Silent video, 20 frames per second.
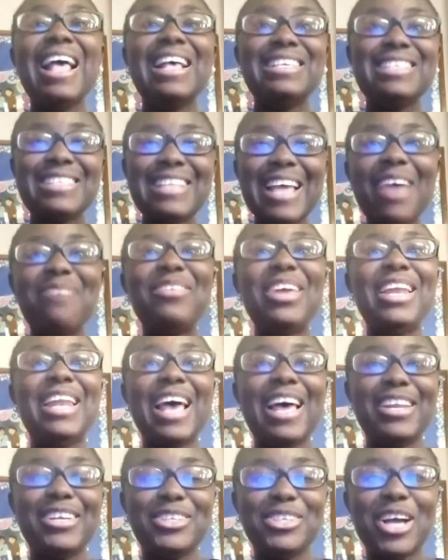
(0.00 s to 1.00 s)
STEM
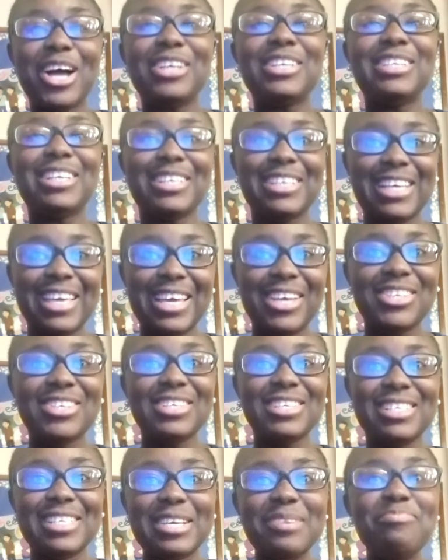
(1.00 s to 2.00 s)
in early childhood
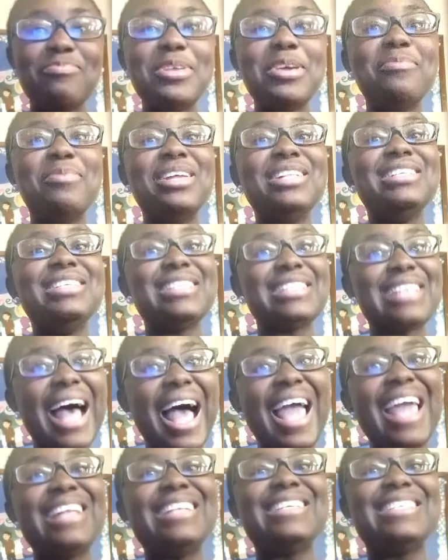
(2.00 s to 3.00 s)
education simply means
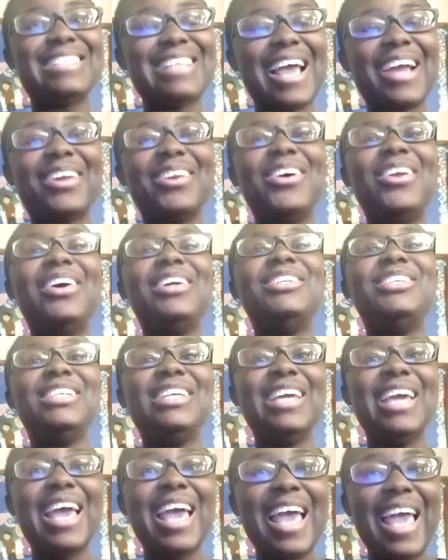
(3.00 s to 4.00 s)
science,
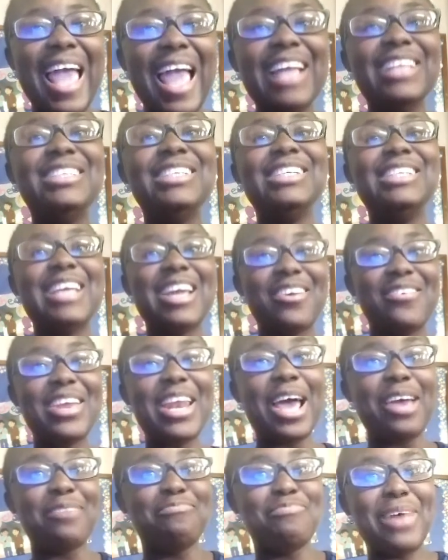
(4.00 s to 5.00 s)
technology,
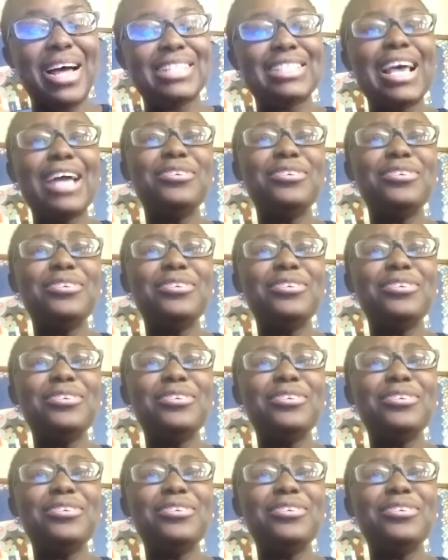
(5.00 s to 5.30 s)
engineering, and maths.